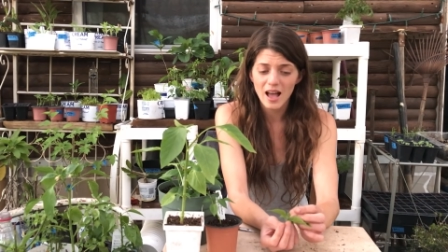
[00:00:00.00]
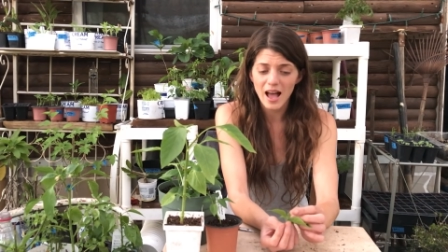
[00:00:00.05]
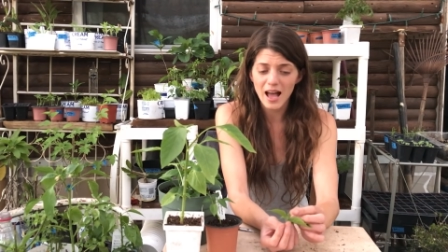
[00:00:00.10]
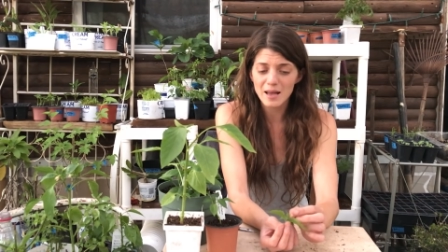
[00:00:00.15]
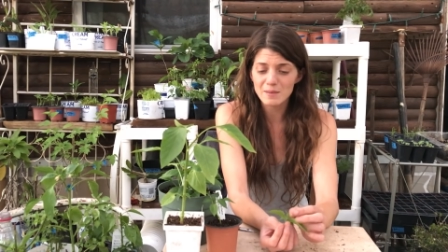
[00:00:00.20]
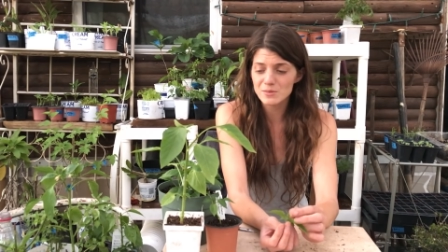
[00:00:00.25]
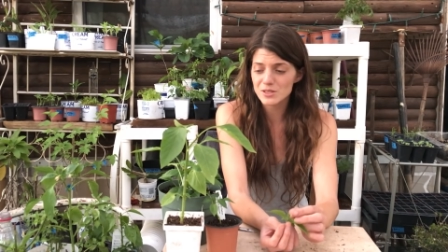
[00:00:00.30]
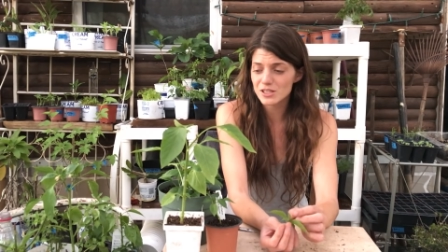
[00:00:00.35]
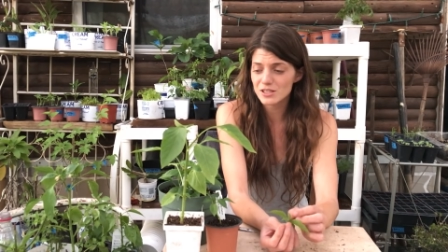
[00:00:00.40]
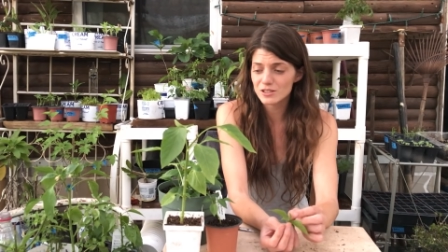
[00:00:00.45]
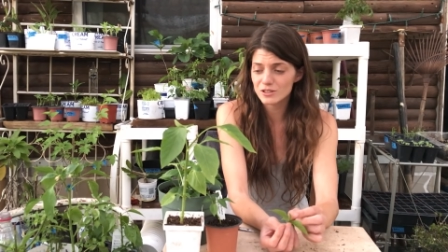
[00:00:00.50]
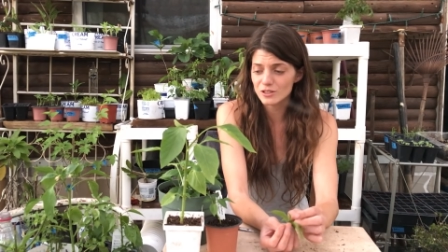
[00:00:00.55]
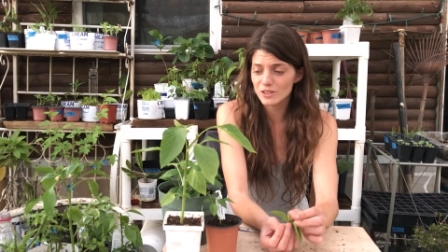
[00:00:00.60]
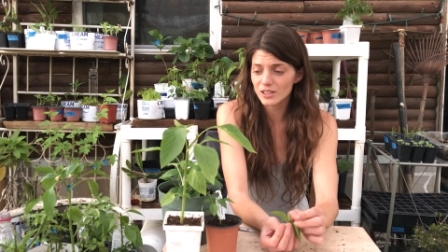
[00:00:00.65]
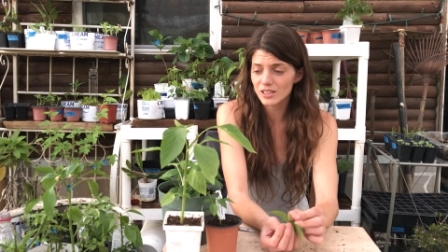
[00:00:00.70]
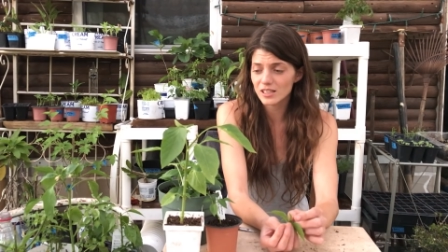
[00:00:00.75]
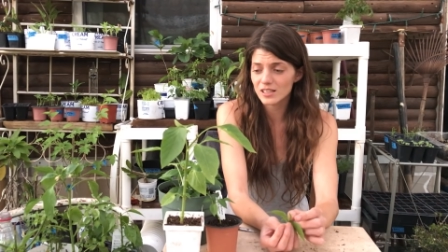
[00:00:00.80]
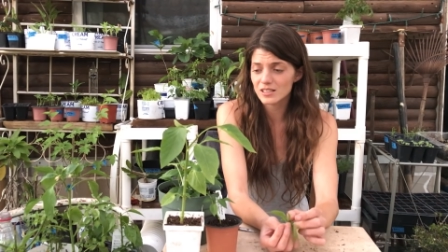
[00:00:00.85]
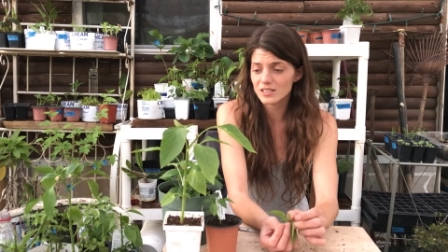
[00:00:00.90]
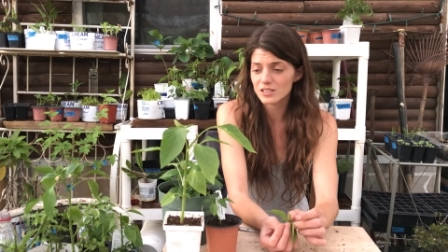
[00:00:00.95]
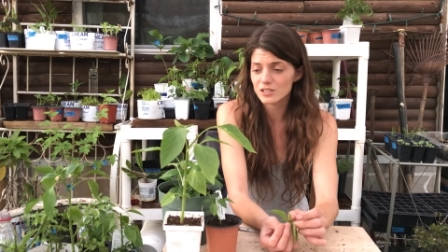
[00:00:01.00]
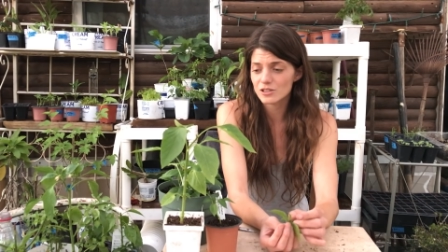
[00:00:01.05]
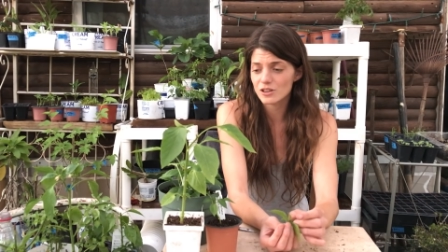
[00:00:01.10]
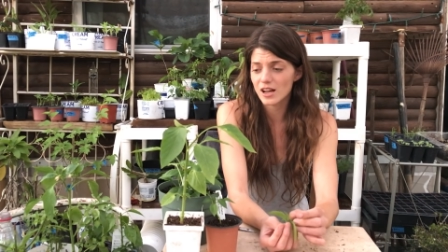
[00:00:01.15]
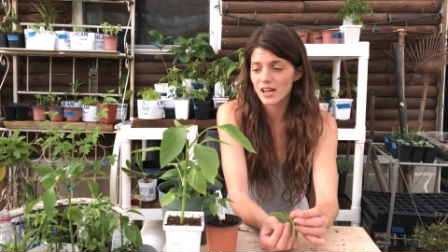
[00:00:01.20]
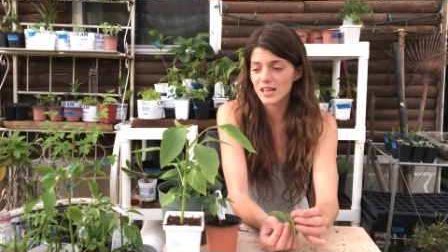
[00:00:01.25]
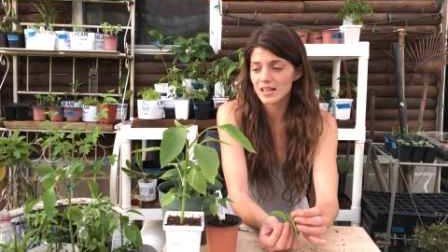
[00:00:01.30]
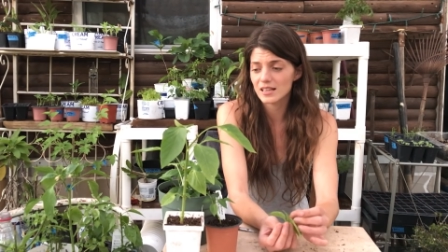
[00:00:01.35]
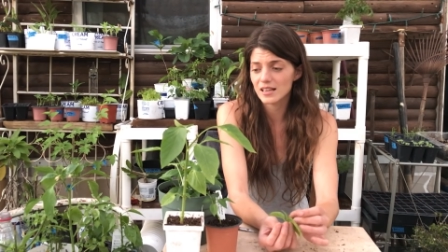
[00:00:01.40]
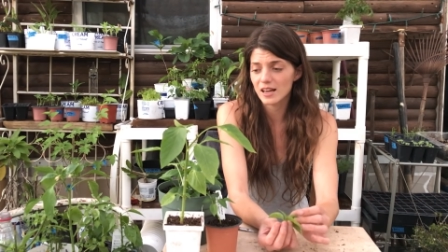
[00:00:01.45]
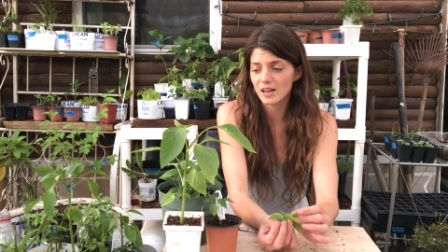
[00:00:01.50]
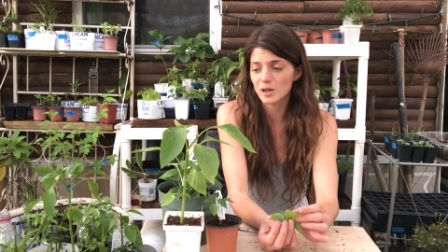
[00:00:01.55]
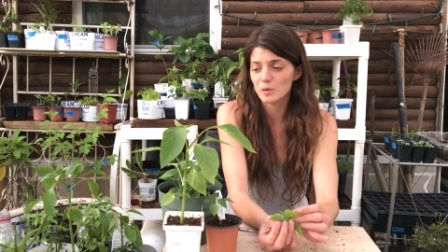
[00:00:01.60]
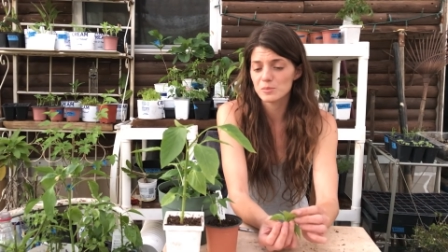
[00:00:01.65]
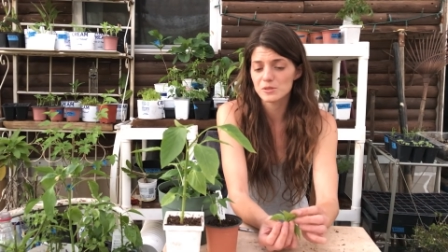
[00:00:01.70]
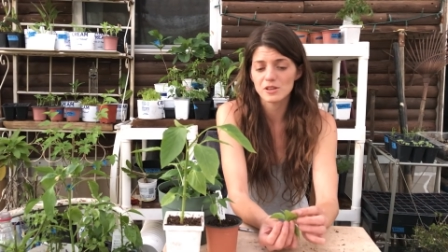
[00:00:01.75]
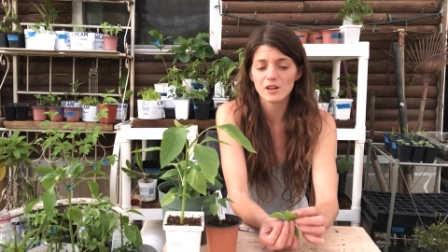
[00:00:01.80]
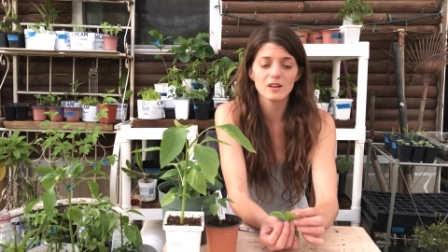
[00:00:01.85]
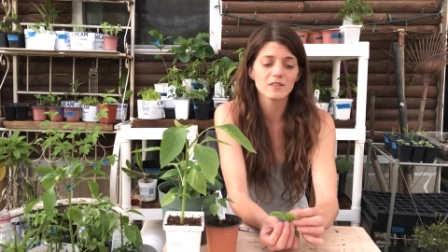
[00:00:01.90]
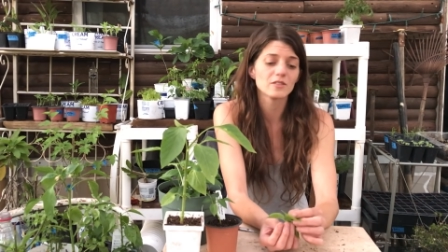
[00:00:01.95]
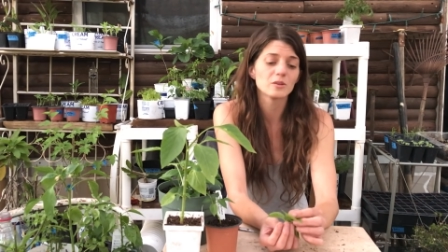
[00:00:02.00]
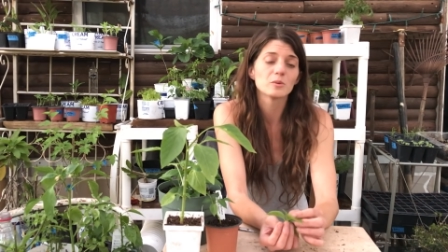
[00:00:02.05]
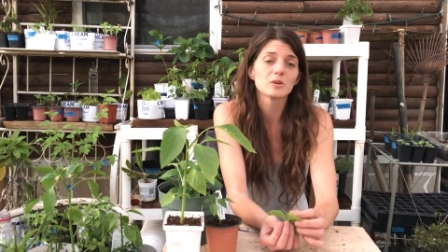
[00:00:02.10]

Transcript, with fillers: I'm just looking to try and help solve